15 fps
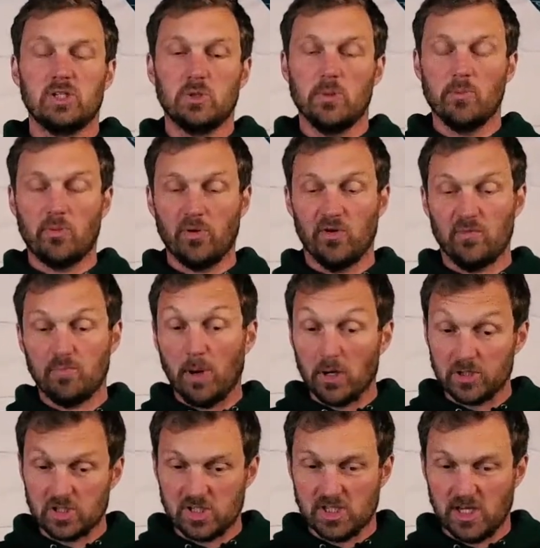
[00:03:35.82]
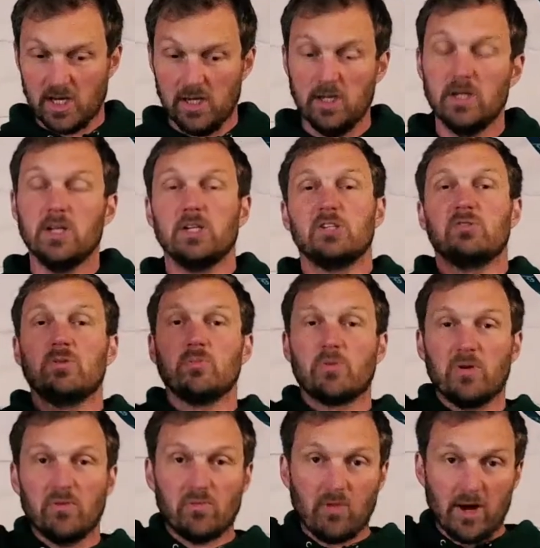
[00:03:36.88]
to improve posture, to
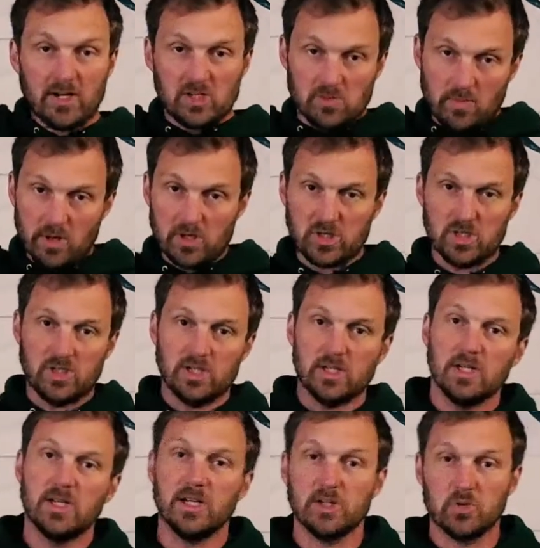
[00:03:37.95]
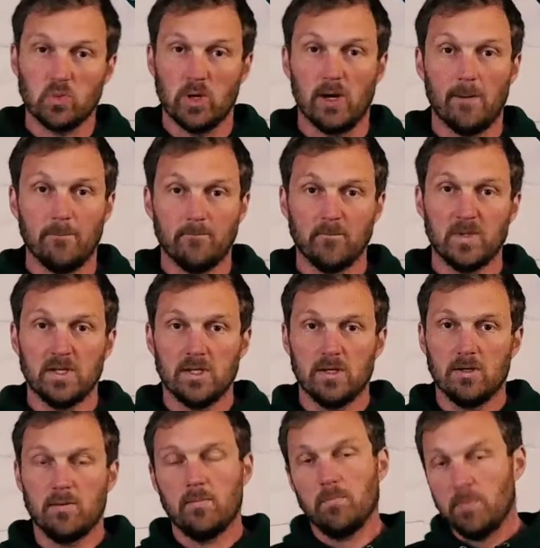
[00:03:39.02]
improve range of motion as well.
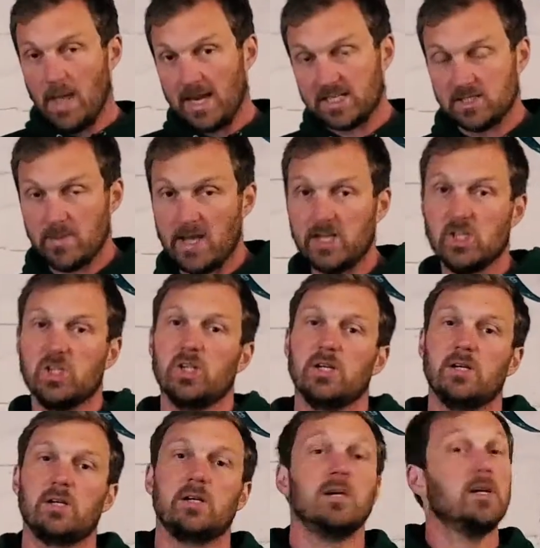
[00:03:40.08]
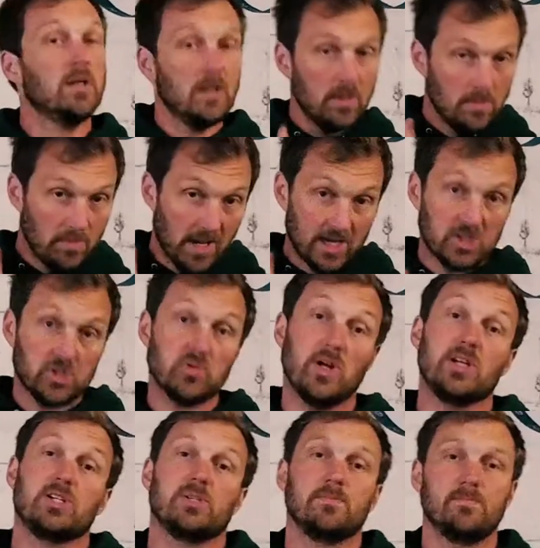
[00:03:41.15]
Pec smash, pec stretch.